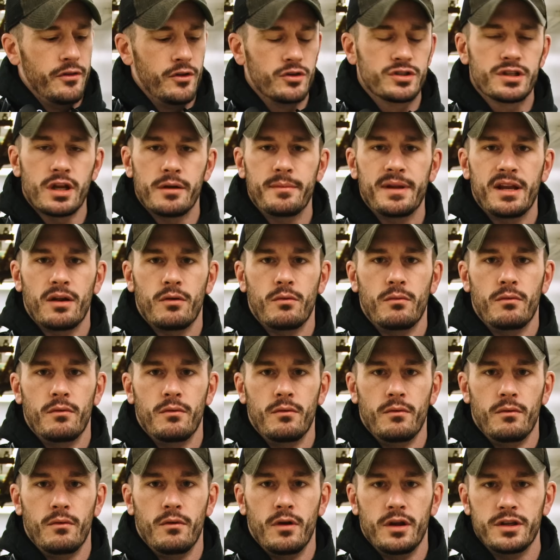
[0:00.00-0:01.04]
There's going to be
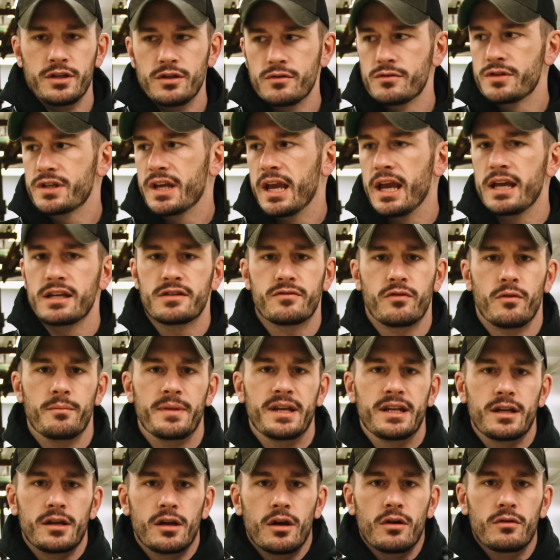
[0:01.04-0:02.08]
a use case for
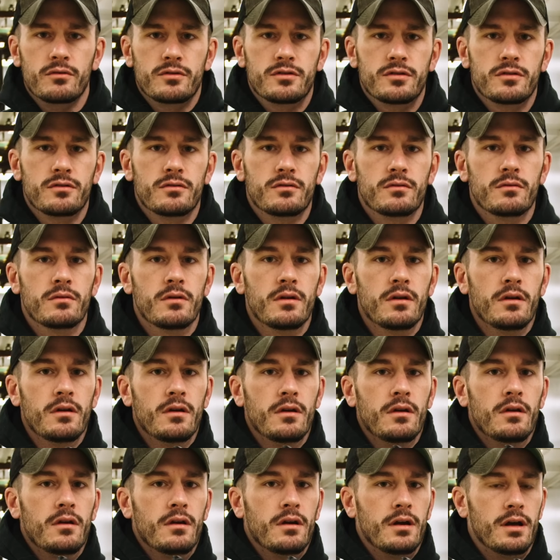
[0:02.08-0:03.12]
me to go to
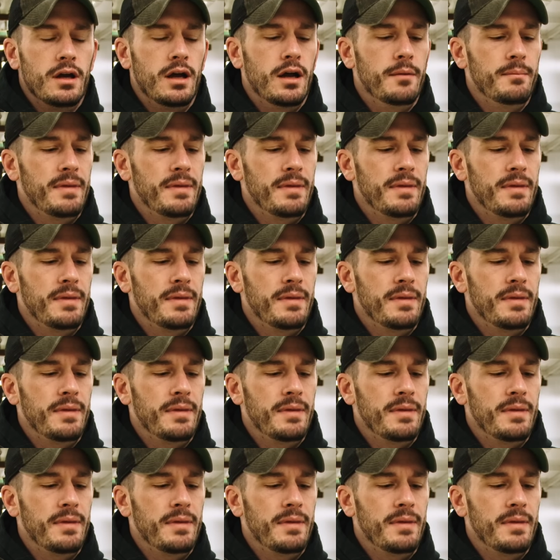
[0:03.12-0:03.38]
a